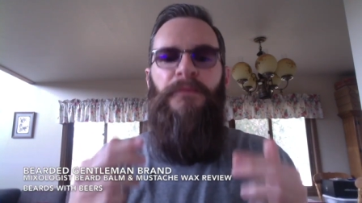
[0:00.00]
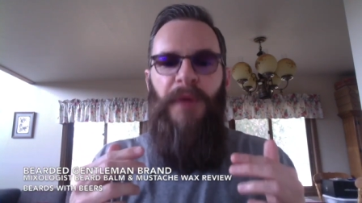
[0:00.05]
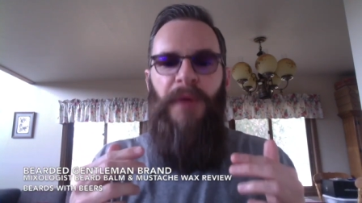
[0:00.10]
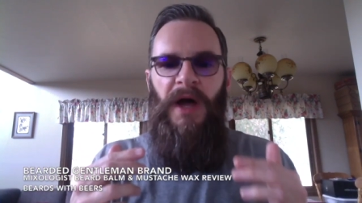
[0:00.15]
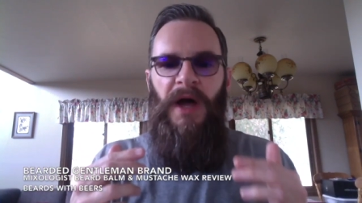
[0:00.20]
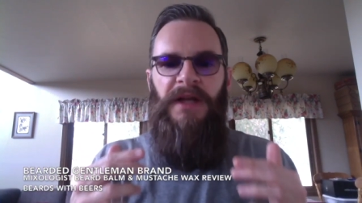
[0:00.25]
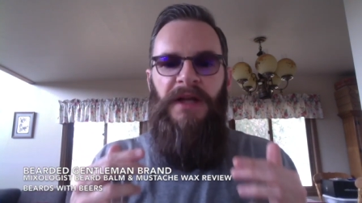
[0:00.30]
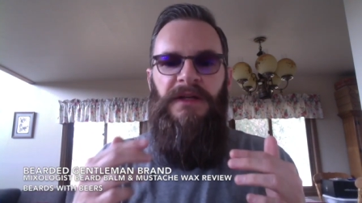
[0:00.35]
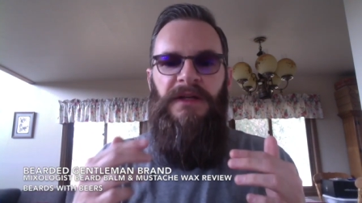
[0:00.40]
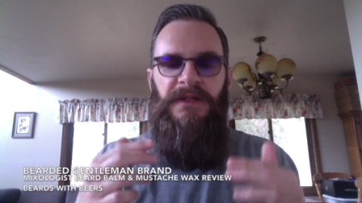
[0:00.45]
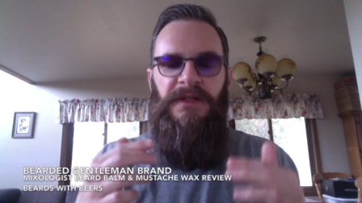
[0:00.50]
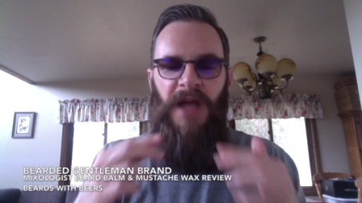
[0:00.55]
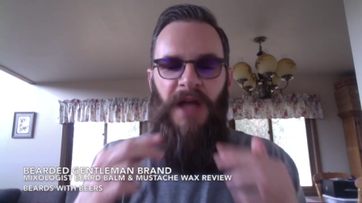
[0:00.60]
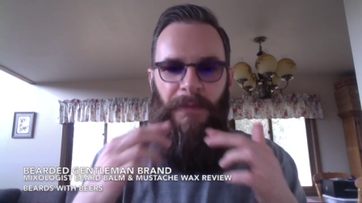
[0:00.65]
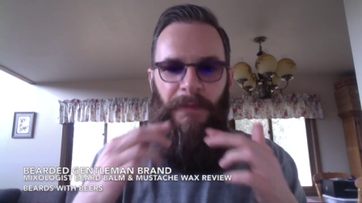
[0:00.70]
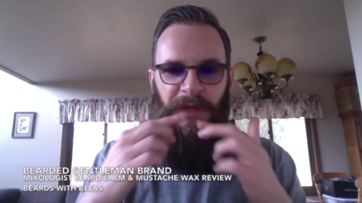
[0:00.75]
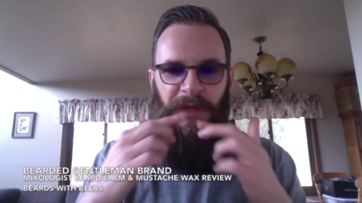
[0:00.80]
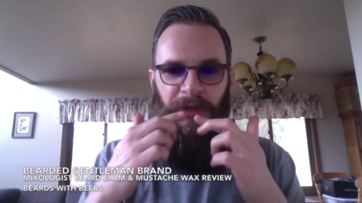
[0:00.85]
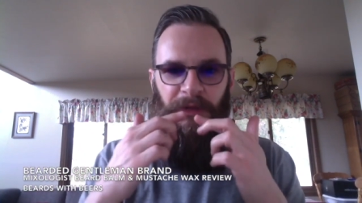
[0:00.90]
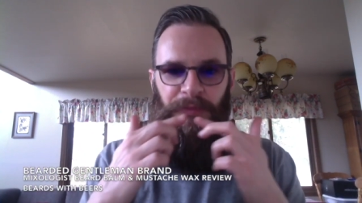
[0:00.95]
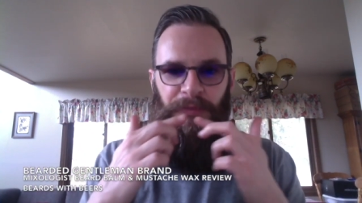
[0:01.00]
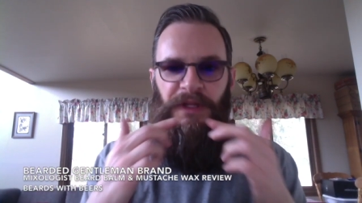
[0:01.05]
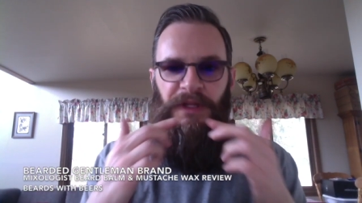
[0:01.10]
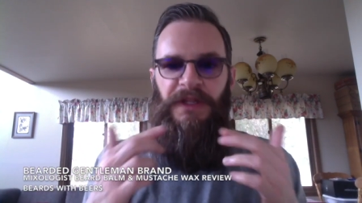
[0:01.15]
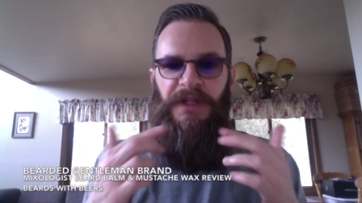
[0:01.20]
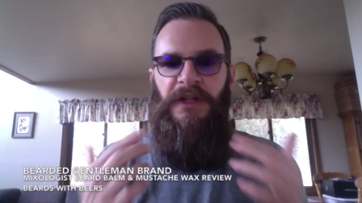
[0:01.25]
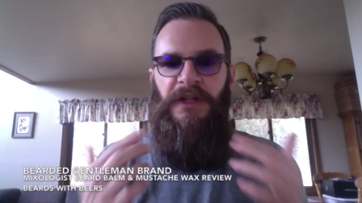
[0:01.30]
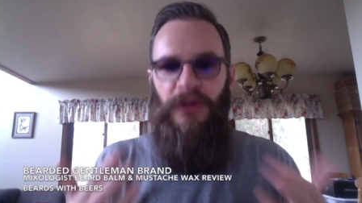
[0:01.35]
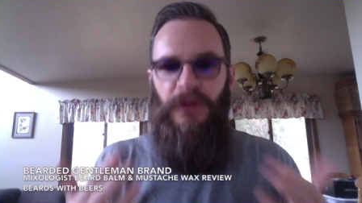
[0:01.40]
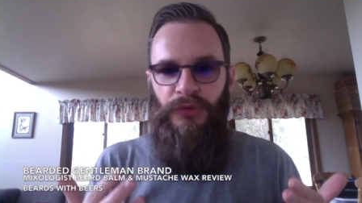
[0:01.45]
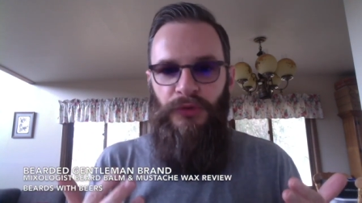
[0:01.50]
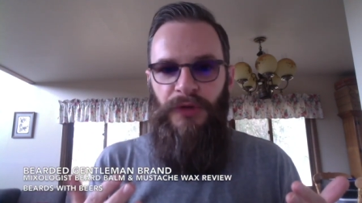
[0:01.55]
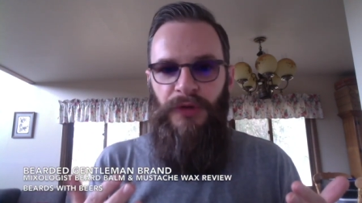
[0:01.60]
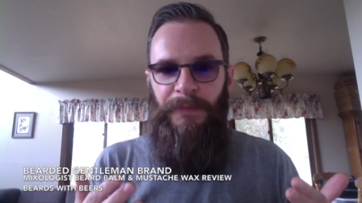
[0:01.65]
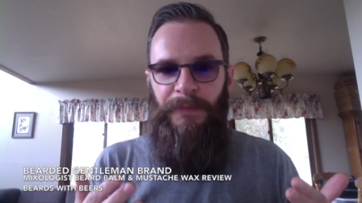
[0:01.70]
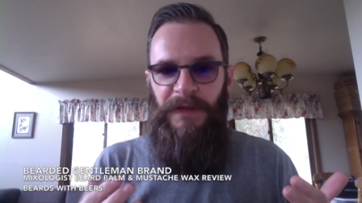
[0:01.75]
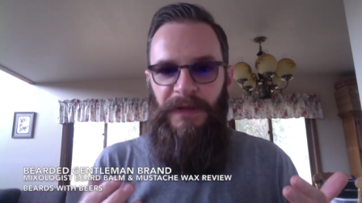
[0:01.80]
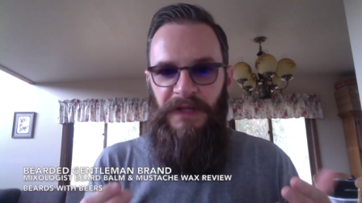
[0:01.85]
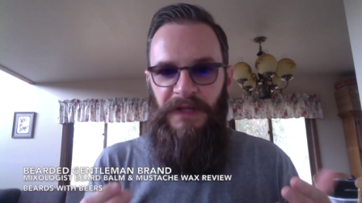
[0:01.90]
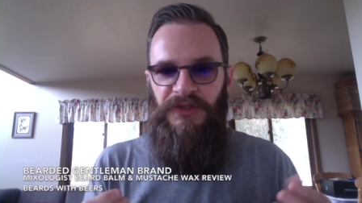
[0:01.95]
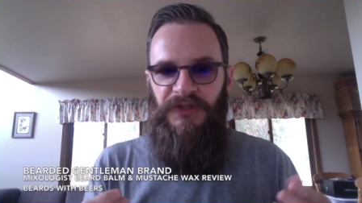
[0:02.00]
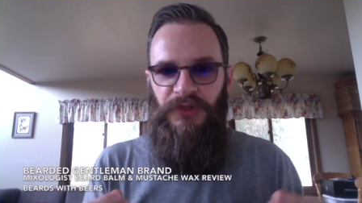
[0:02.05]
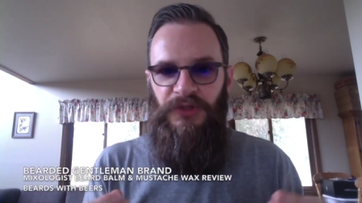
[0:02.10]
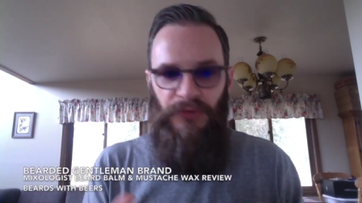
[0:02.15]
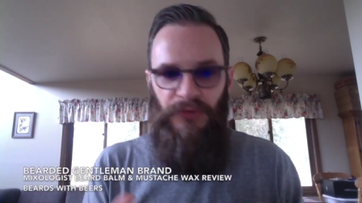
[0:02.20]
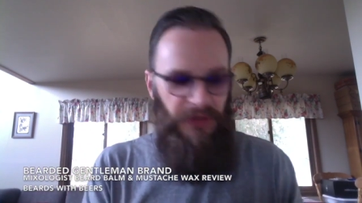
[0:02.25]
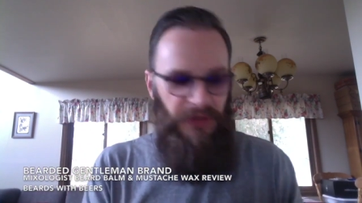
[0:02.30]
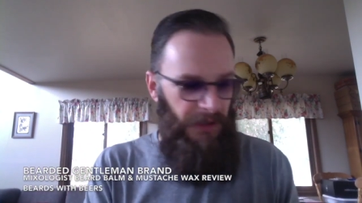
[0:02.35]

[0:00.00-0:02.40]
but not be completely glued up against your